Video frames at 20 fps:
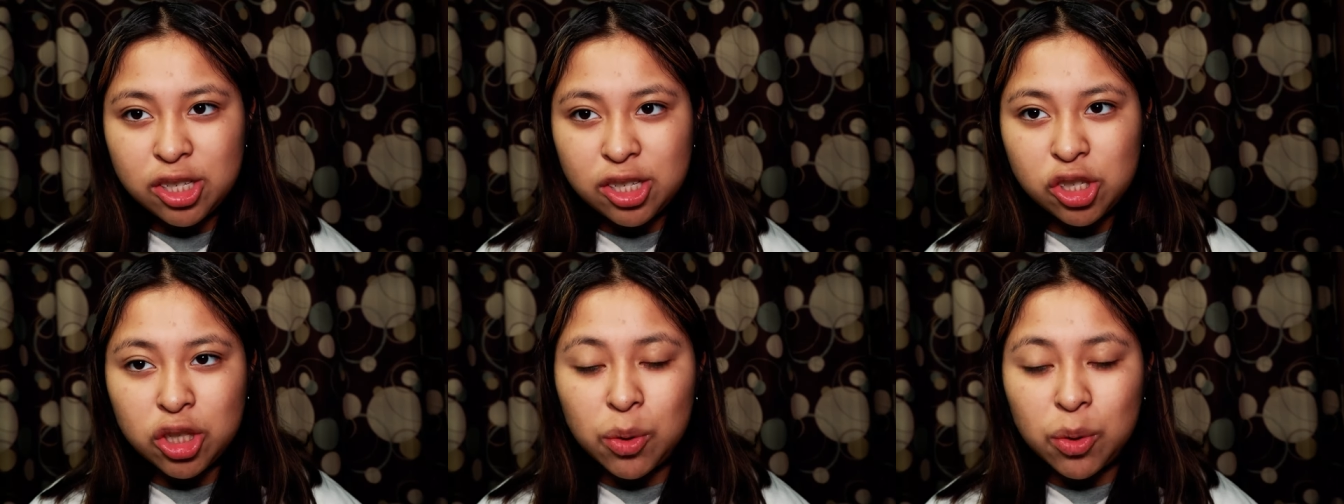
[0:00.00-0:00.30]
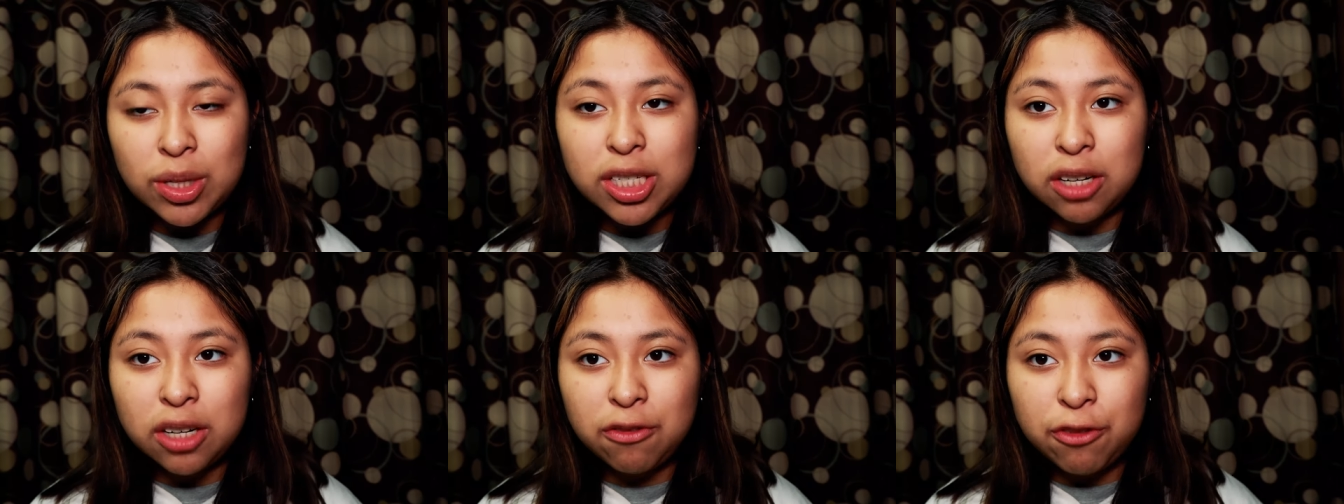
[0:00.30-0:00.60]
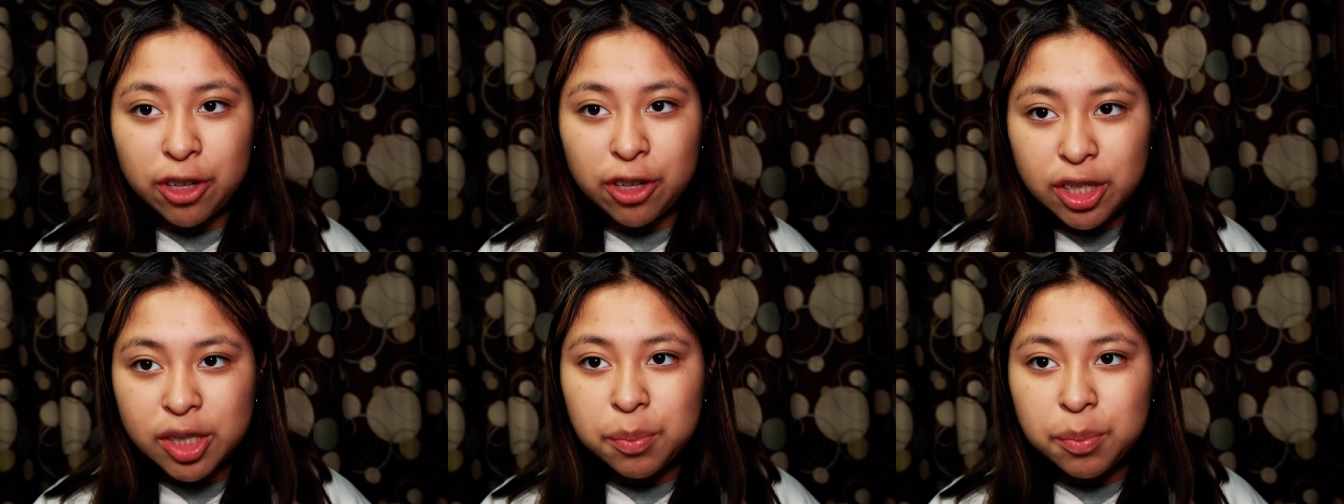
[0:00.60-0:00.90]
So it's her
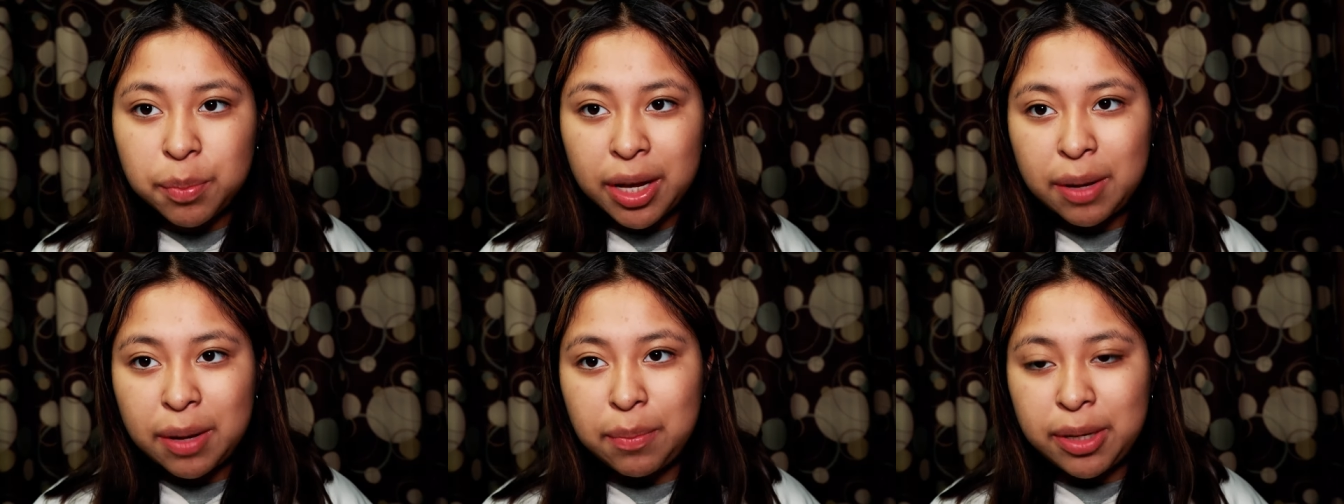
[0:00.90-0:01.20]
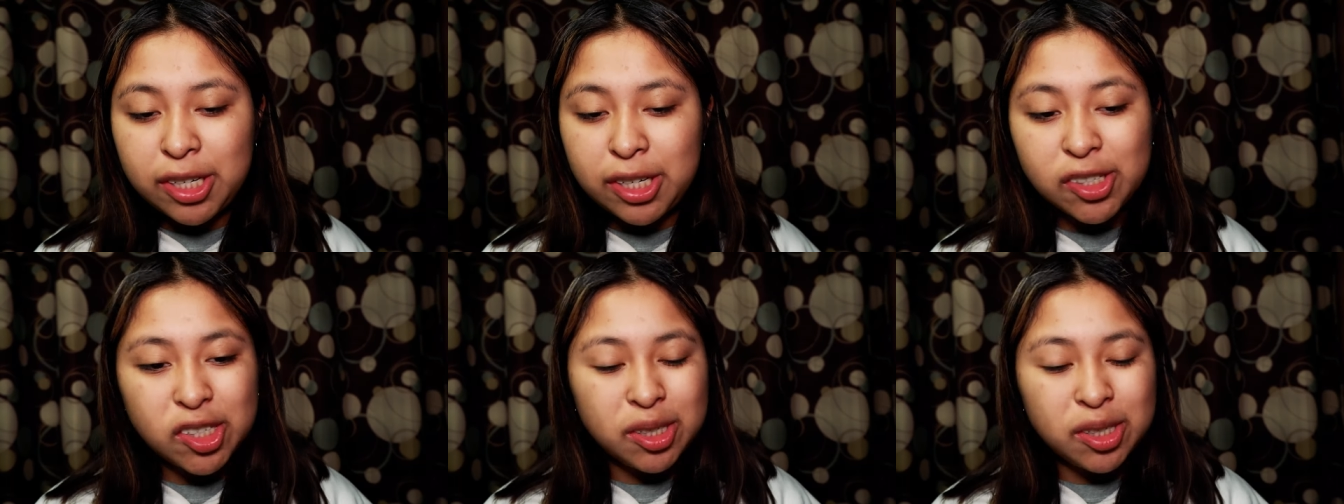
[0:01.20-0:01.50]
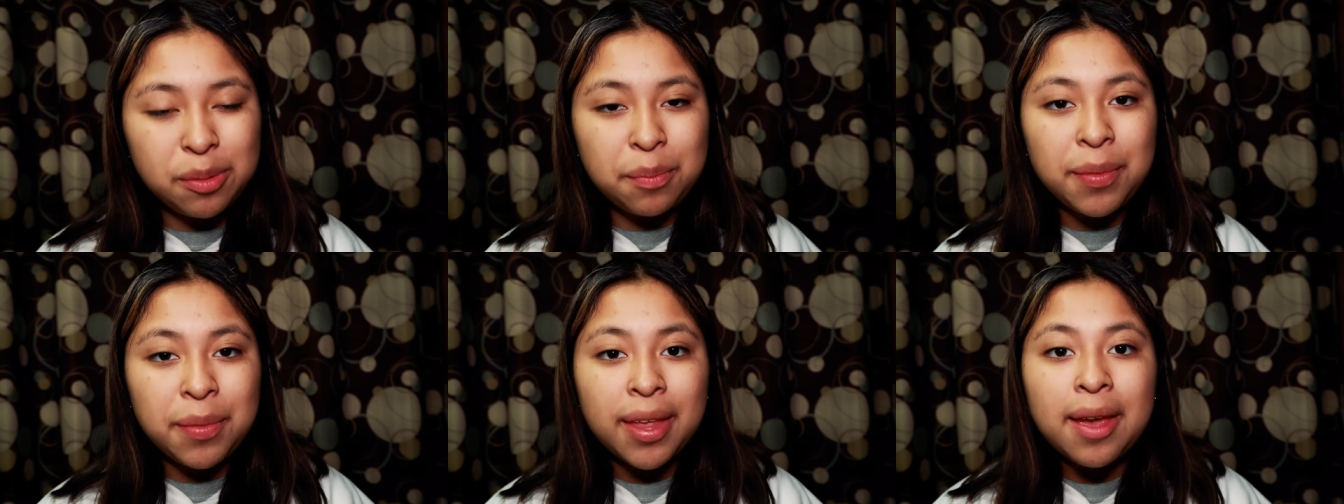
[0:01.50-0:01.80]
first baby.
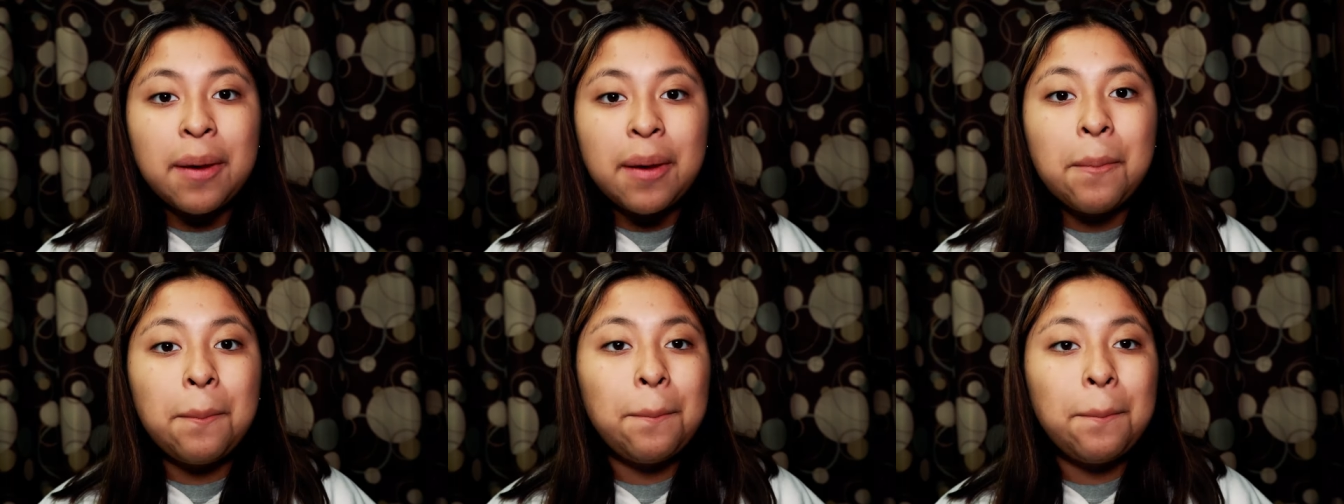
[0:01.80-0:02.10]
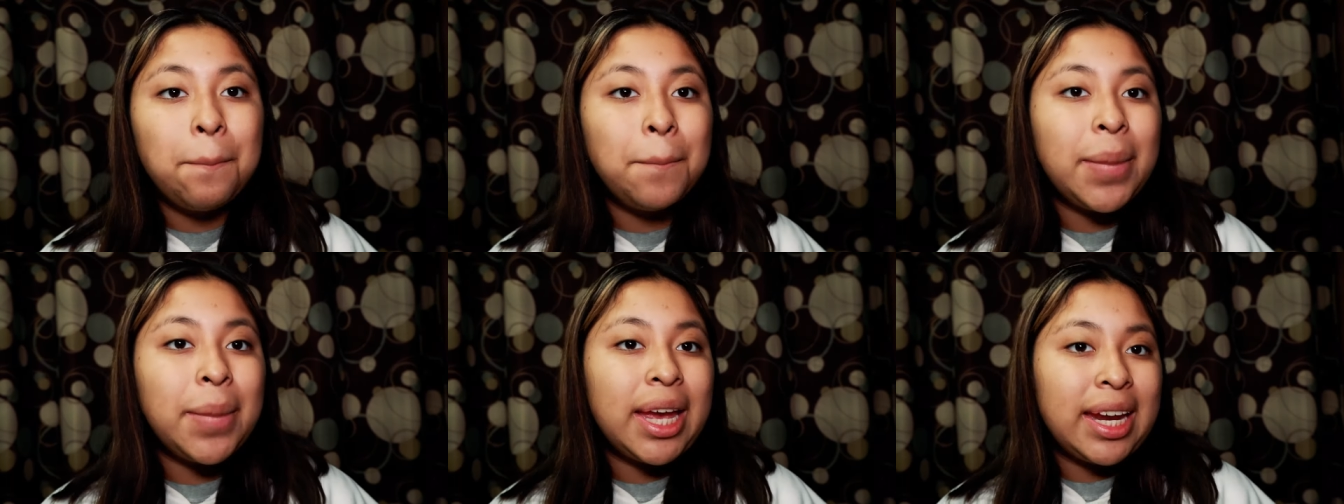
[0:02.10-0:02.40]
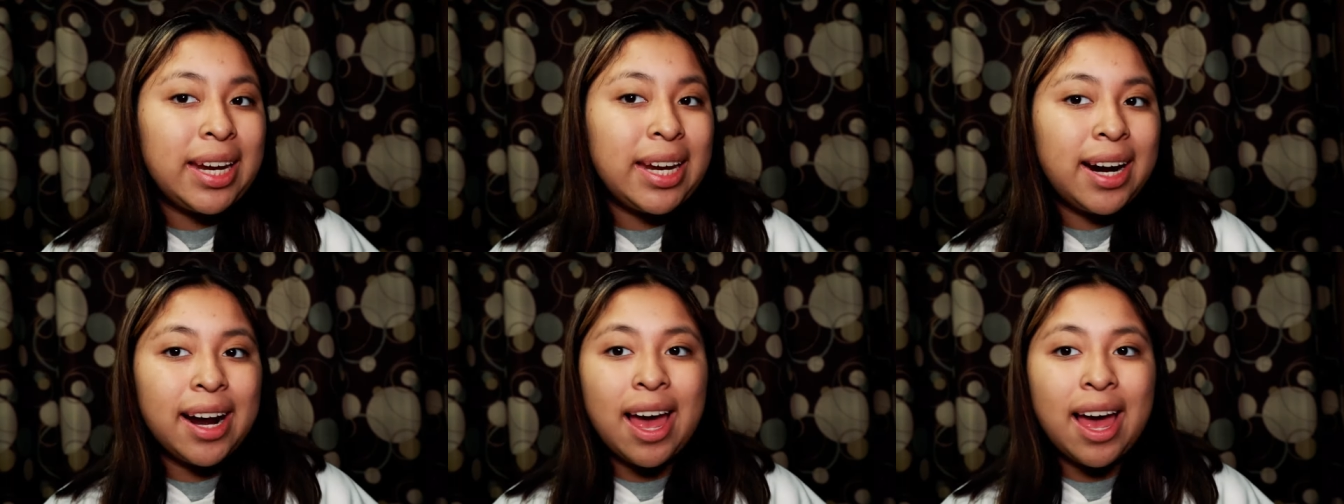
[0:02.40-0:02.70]
She
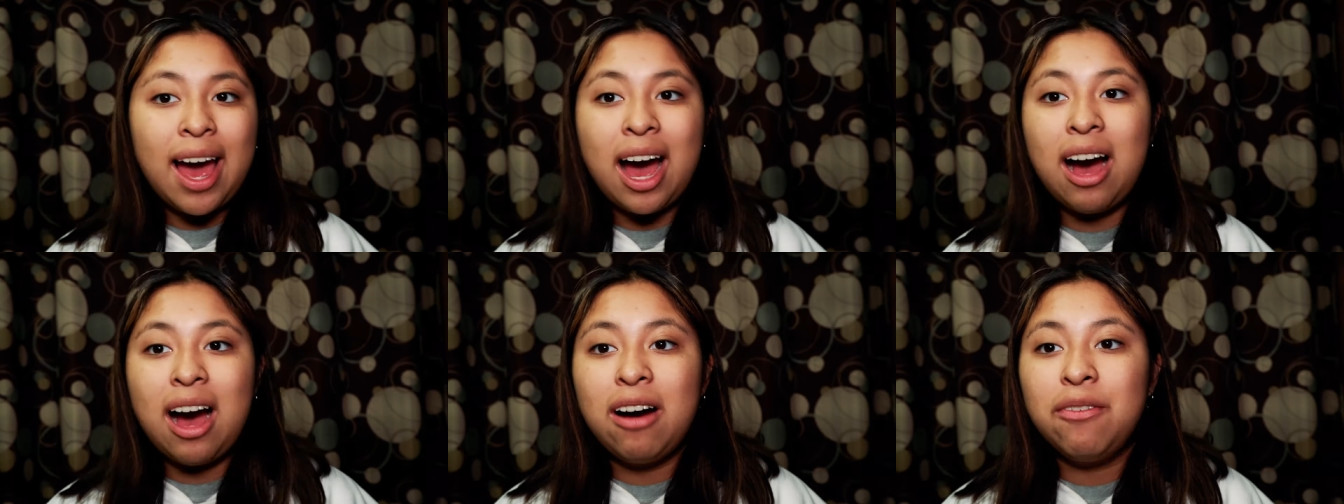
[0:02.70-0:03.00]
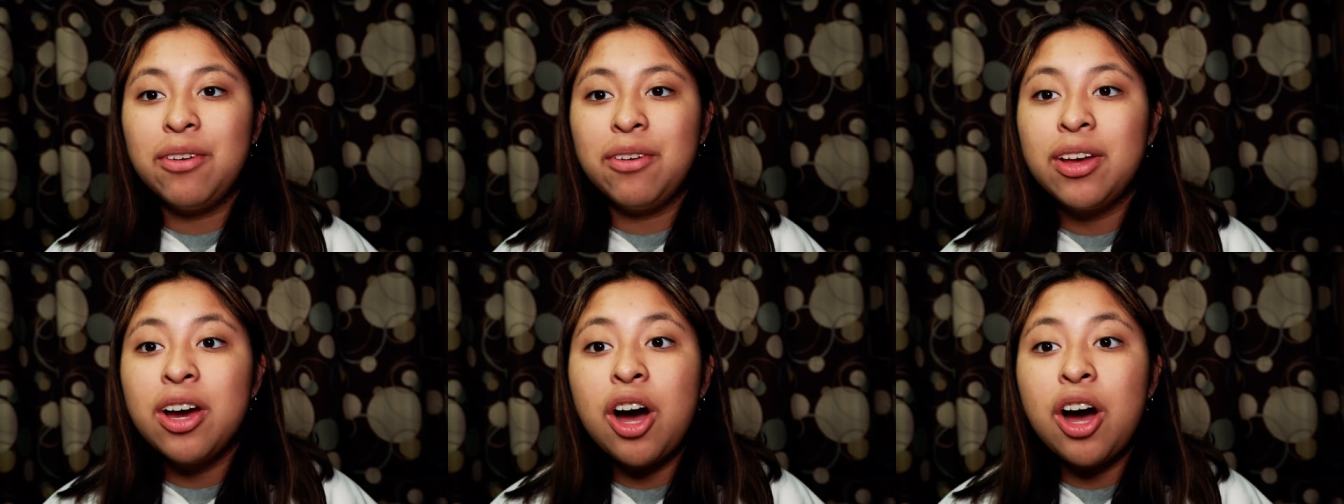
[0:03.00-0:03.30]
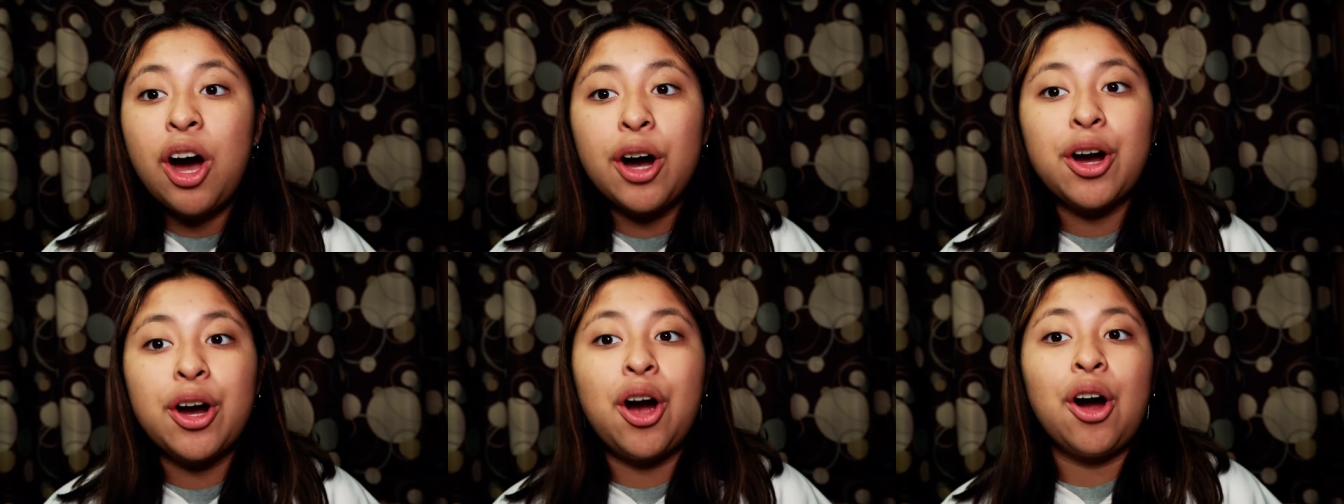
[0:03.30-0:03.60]
may not have
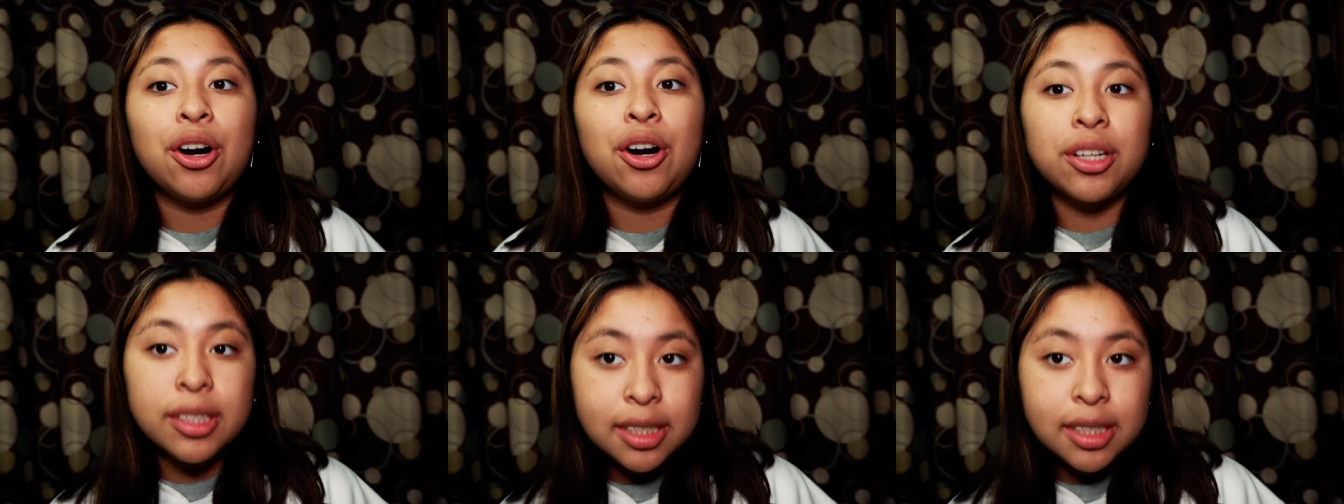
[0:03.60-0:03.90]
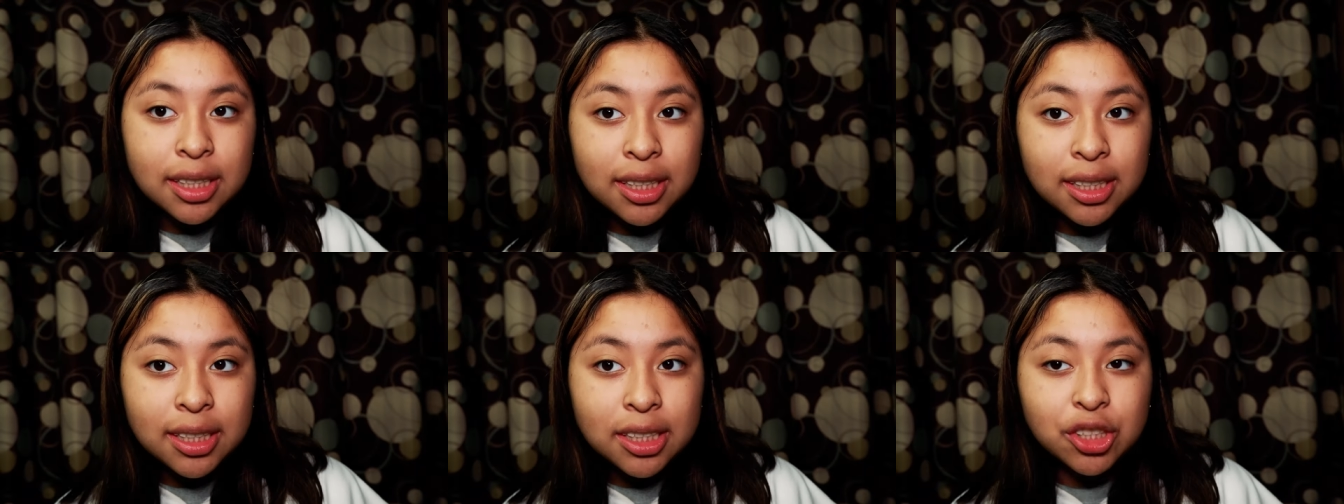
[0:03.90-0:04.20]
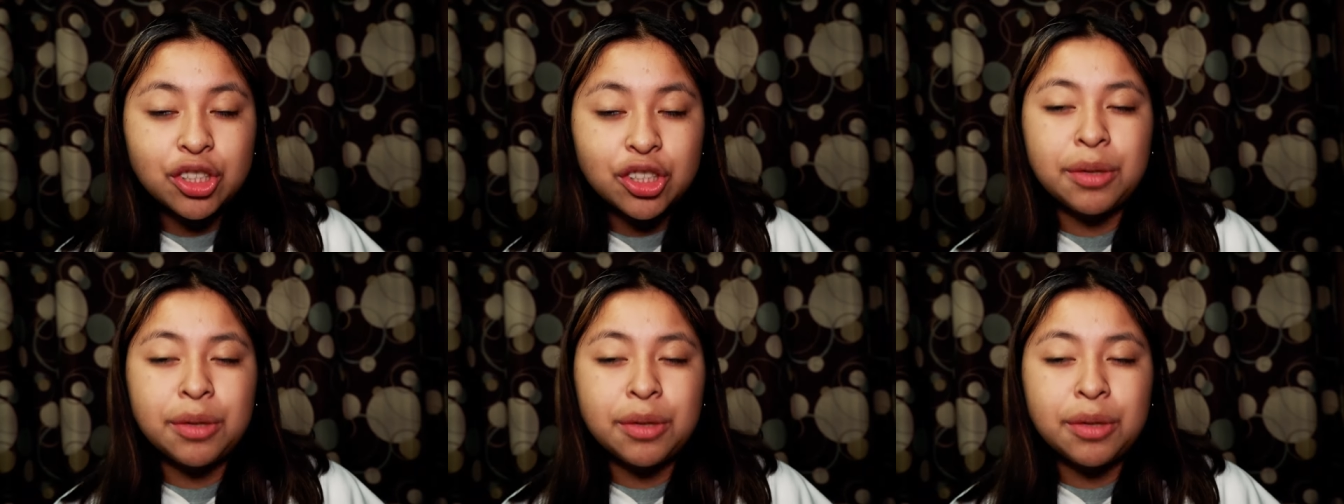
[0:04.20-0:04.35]
a car seat.